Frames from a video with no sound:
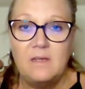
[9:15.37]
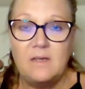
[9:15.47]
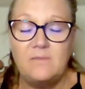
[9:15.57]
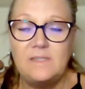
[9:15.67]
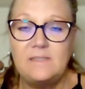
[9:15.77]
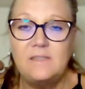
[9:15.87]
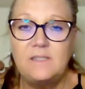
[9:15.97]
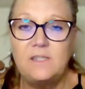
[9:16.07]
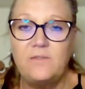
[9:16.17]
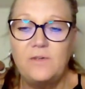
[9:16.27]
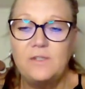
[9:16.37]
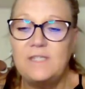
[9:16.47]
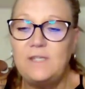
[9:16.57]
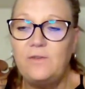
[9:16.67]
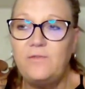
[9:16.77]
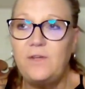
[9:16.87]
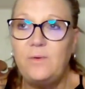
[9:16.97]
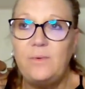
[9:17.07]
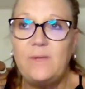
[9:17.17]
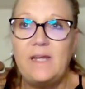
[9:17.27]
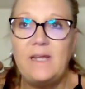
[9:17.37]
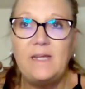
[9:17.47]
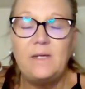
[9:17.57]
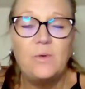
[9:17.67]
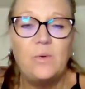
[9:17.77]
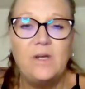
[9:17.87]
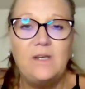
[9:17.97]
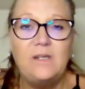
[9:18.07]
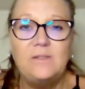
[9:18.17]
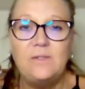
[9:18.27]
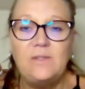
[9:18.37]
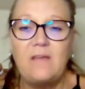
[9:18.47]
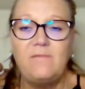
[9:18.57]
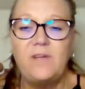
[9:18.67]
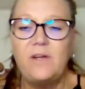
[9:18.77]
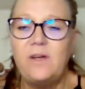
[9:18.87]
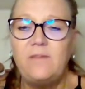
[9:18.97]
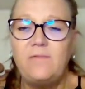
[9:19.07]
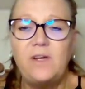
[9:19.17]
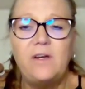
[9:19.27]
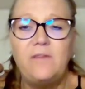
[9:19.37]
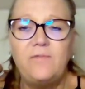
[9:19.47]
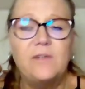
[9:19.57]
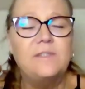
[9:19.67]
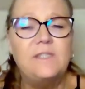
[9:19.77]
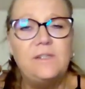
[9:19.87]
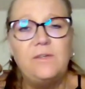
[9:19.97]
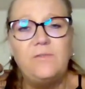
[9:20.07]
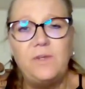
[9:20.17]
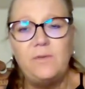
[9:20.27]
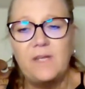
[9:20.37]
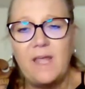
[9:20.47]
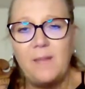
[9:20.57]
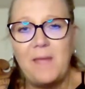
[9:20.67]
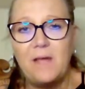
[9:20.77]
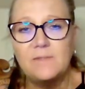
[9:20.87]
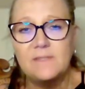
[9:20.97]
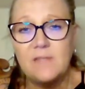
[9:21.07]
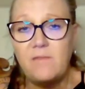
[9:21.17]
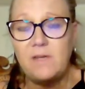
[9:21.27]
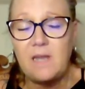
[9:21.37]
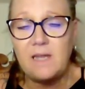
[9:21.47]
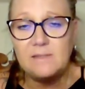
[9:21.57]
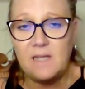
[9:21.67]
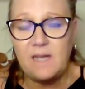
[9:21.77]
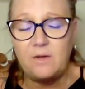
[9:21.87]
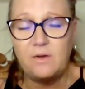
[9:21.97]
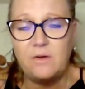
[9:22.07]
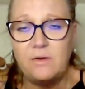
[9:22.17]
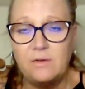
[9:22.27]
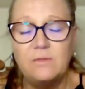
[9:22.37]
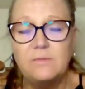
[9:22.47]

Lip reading: I've listened to the first interview, and according to that very, very first interview that came out 7 days later,